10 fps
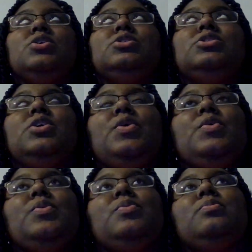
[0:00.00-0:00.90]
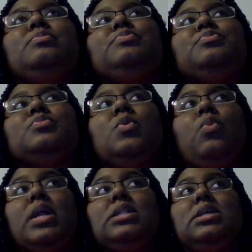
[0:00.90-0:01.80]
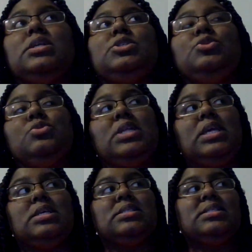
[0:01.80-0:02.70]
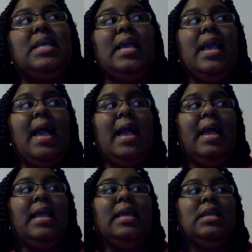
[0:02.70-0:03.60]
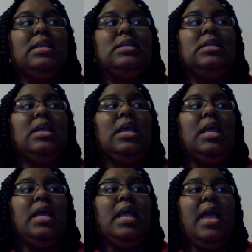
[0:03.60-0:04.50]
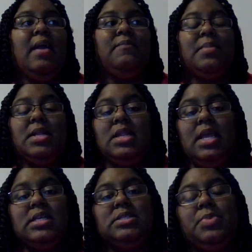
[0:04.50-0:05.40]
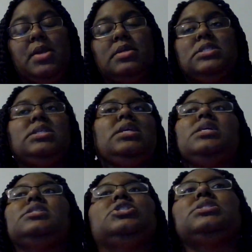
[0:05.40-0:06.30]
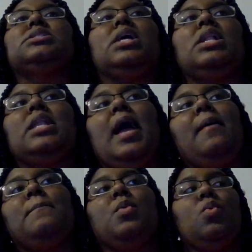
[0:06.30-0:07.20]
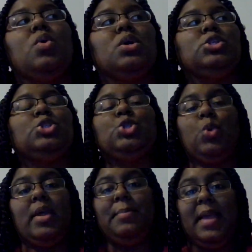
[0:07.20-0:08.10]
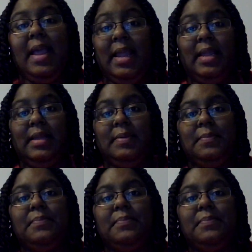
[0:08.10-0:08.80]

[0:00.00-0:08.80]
So one of the new things that I have been experiencing is just a lot more joint pain